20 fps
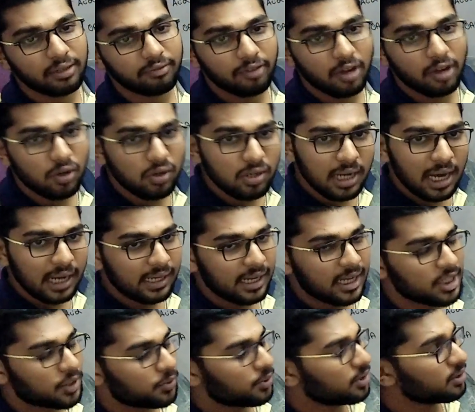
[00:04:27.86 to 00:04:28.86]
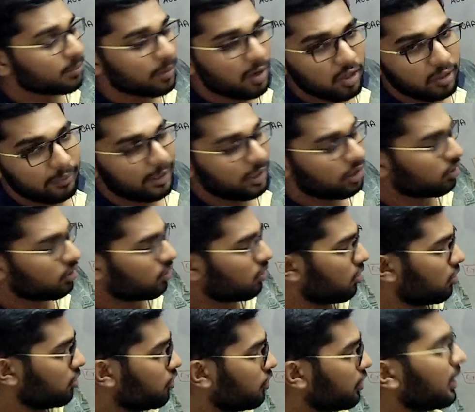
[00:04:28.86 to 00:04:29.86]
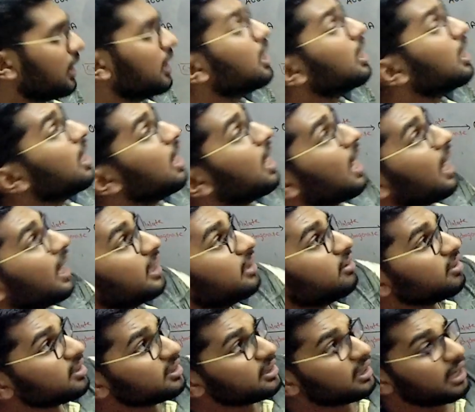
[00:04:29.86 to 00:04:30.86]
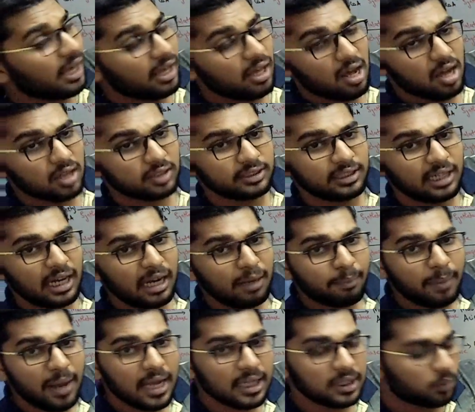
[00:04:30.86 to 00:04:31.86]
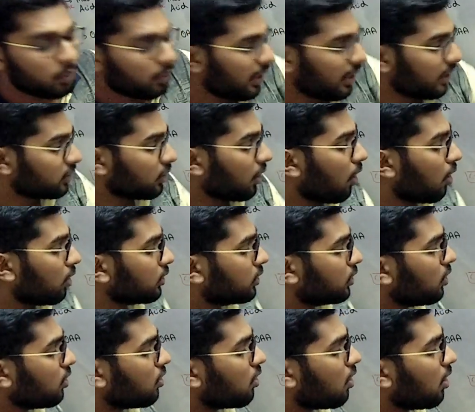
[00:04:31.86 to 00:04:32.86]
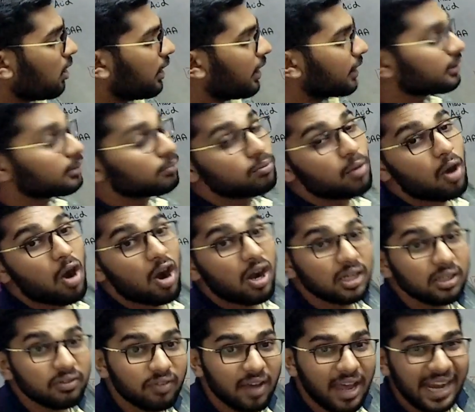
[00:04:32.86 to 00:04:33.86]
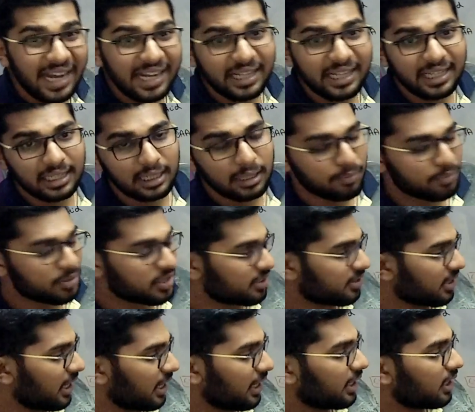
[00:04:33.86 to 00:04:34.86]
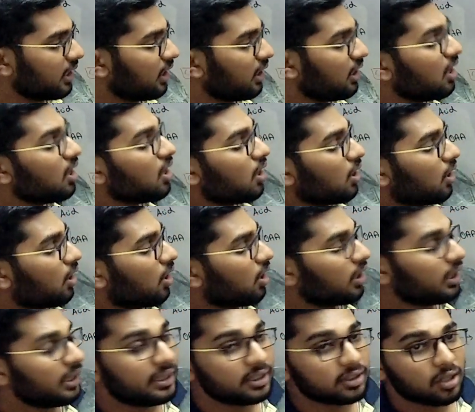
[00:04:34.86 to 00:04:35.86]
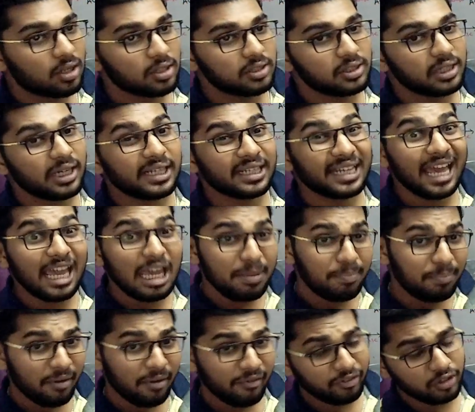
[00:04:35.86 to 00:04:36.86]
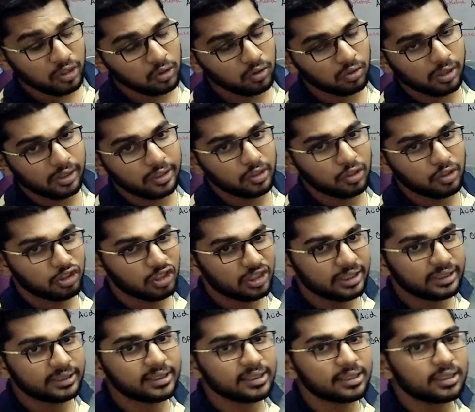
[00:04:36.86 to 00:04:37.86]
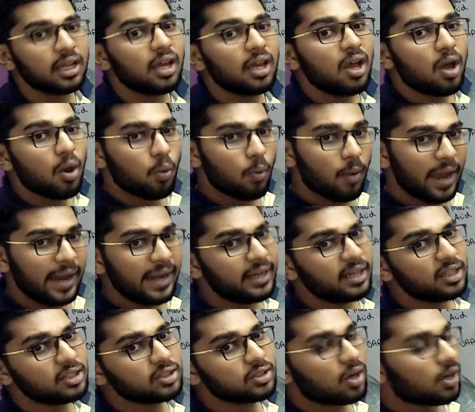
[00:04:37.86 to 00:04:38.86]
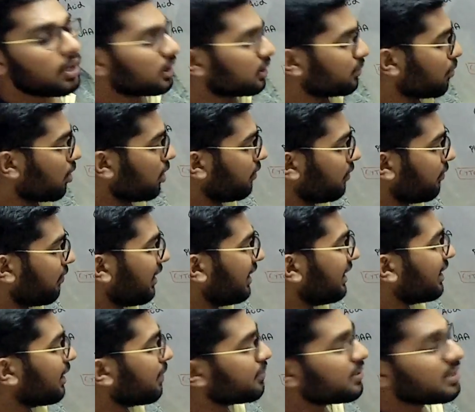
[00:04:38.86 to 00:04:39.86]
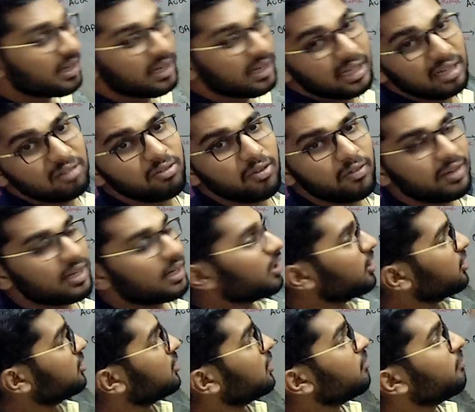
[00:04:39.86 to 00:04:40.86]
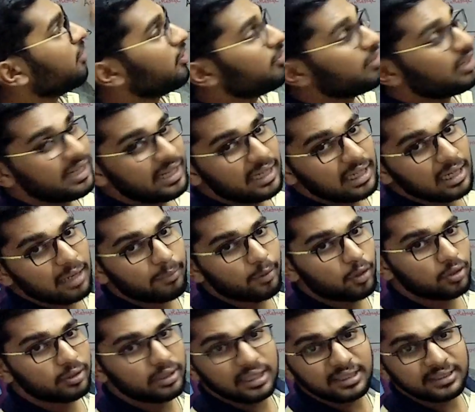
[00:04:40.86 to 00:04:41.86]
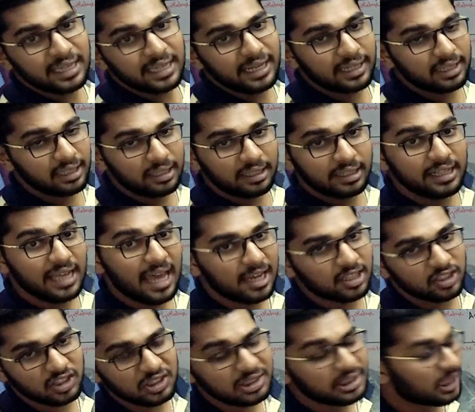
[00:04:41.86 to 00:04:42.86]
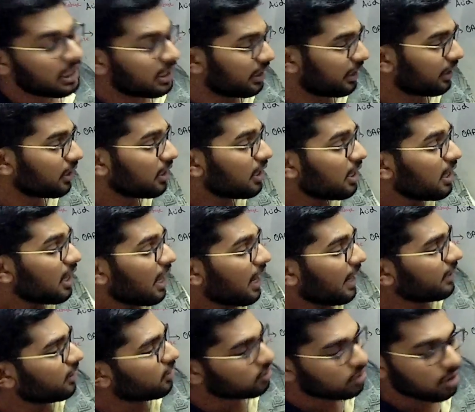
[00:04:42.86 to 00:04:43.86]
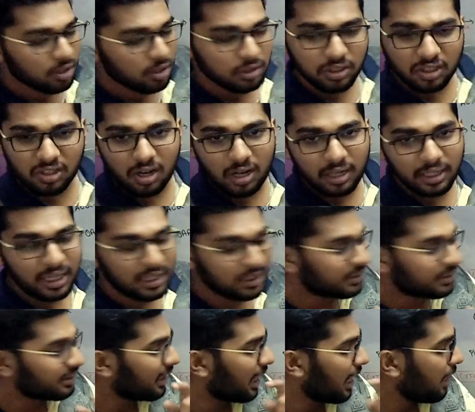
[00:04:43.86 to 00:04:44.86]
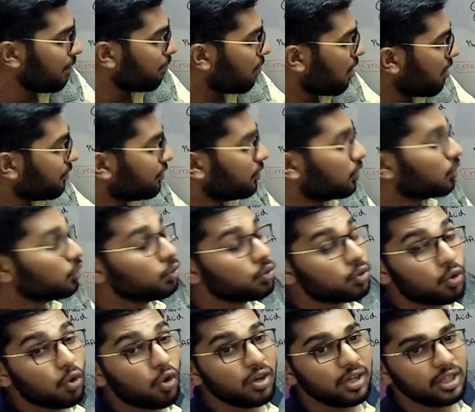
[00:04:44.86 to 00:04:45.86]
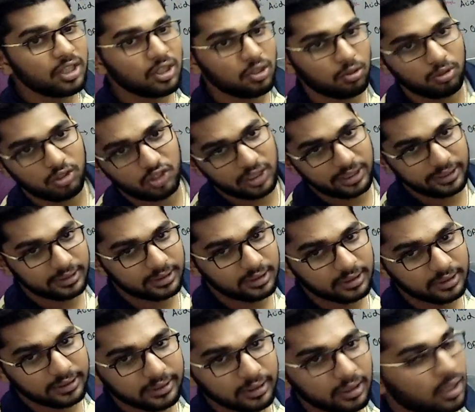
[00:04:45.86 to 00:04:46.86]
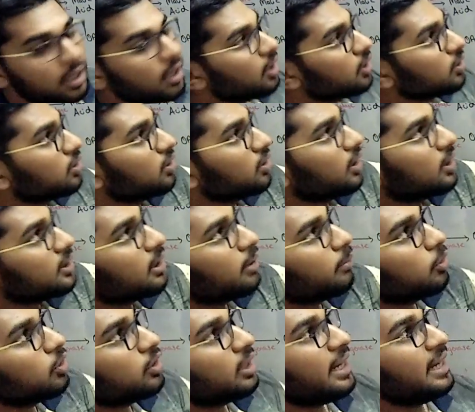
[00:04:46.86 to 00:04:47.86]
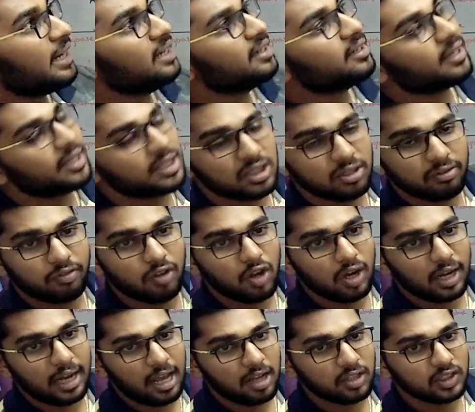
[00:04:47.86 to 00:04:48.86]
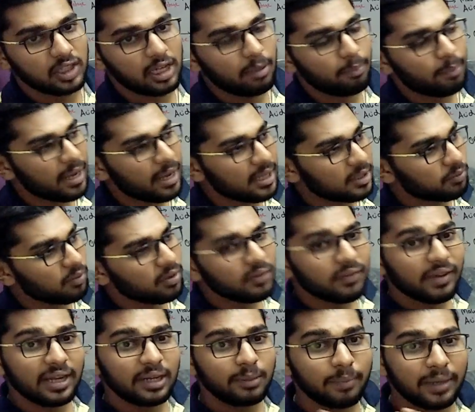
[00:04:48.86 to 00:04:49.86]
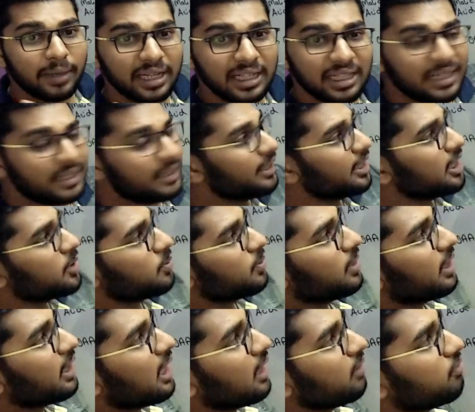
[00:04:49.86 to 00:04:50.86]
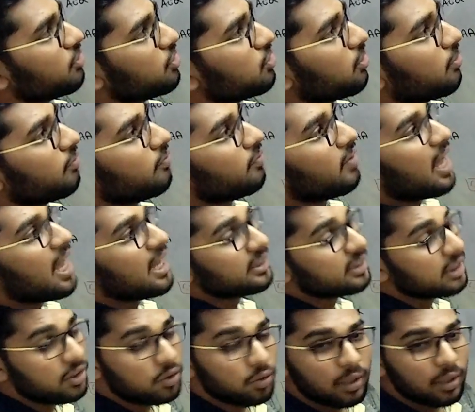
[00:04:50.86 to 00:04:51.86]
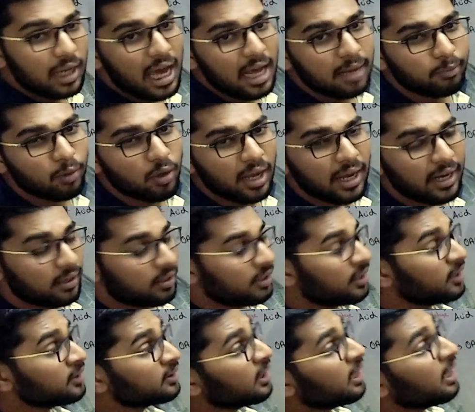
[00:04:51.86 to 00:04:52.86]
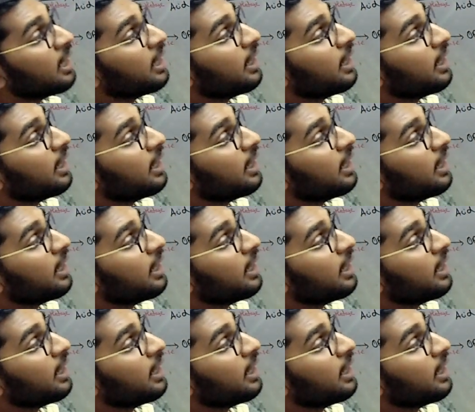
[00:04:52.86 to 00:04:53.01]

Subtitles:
They are found attached with mitochondria. And this glyoxylate pathway is also called as modified Krebs cycle, or it is also a type of gluconeogenesis. Why it is called as modified Krebs cycle, we will understand when we deal about the cyclic reactions occurring. And it is also called as type of gluconeogenesis. So that's about the introduction for glyoxylate pathway, where it mainly deals with the conversion of fats into carbohydrates.